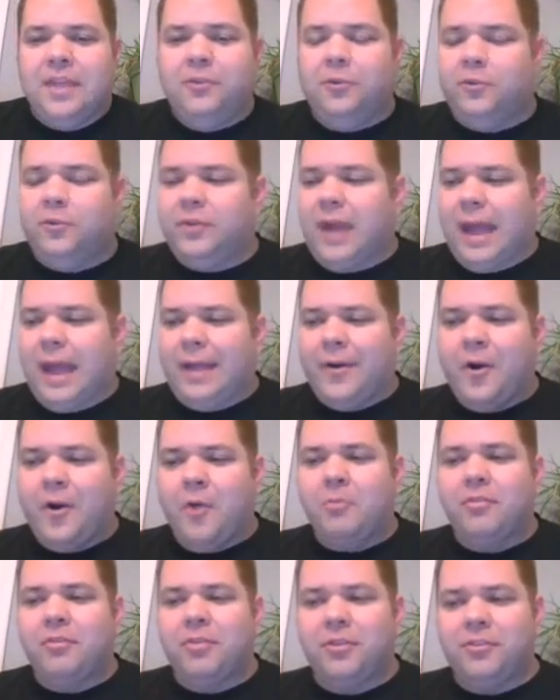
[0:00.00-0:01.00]
And Susan, I
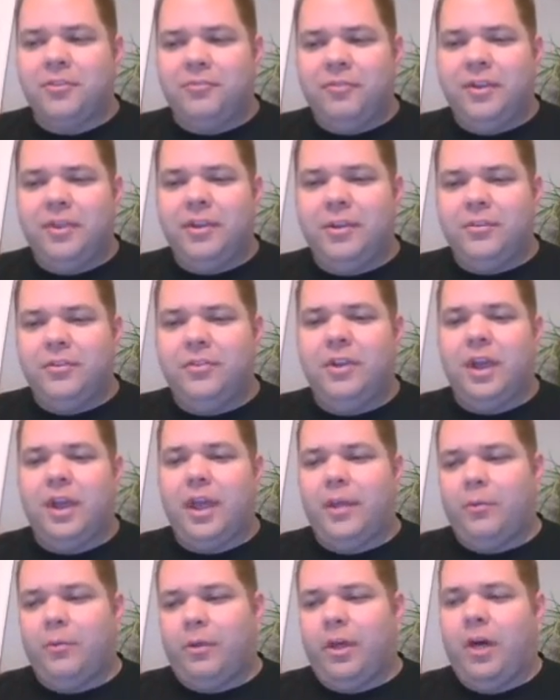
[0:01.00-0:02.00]
hope that this video
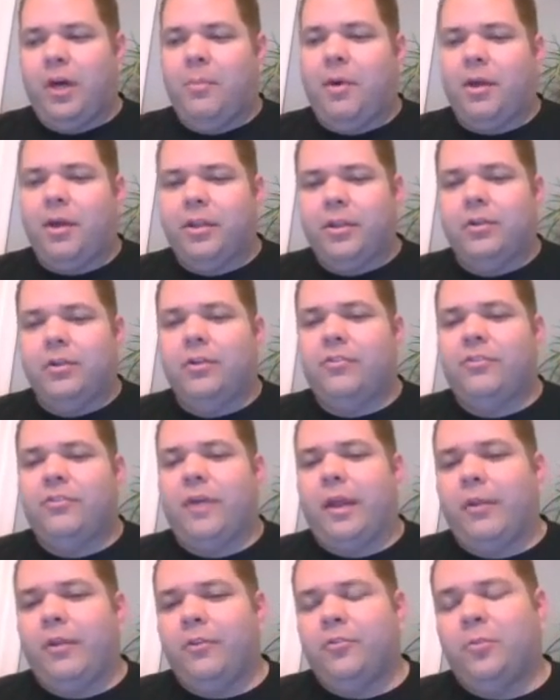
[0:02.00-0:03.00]
tonight will help out your
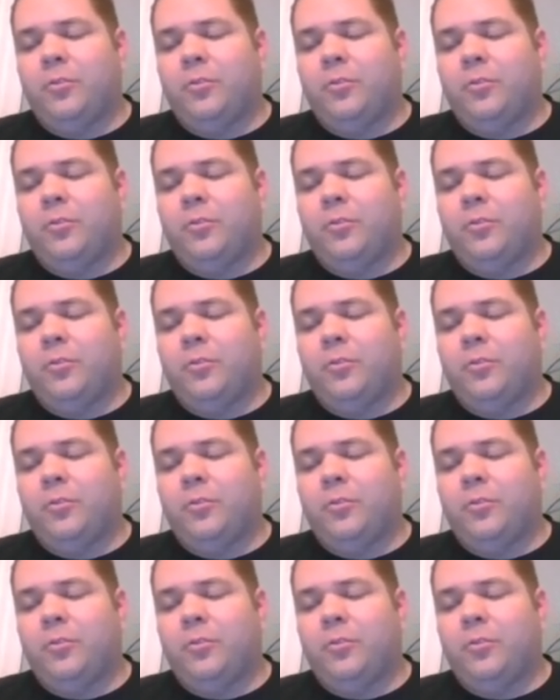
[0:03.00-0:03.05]
channel.